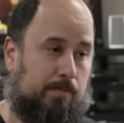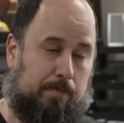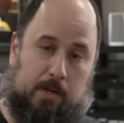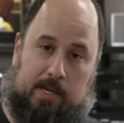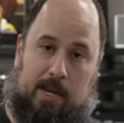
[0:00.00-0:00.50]

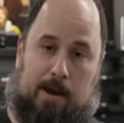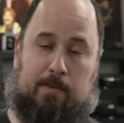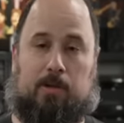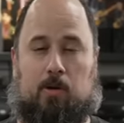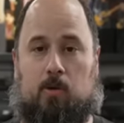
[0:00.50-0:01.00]
Put a
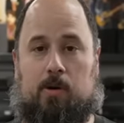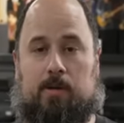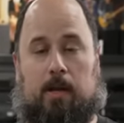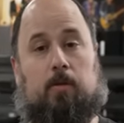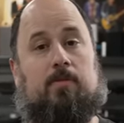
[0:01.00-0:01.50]
camera in the corner,
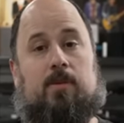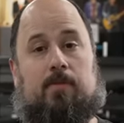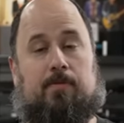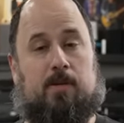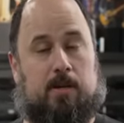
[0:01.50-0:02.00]
like we've
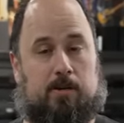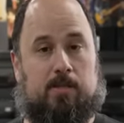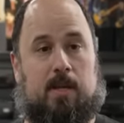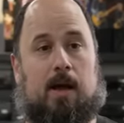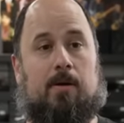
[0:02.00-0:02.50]
done for
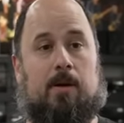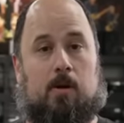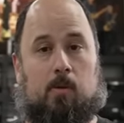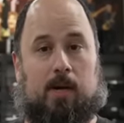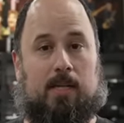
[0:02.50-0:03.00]
years now.
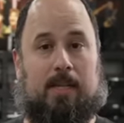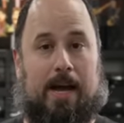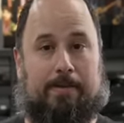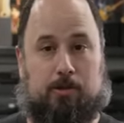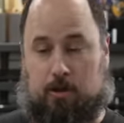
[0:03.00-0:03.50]
We're going to
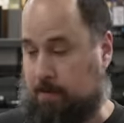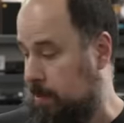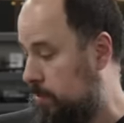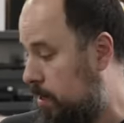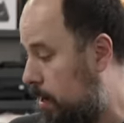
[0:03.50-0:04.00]
live stream
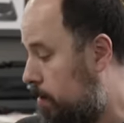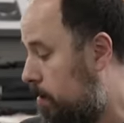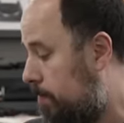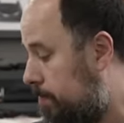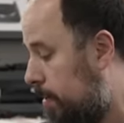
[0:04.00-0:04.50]
the
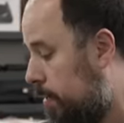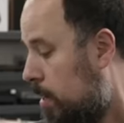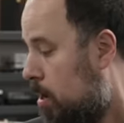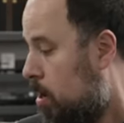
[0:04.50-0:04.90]
entire event.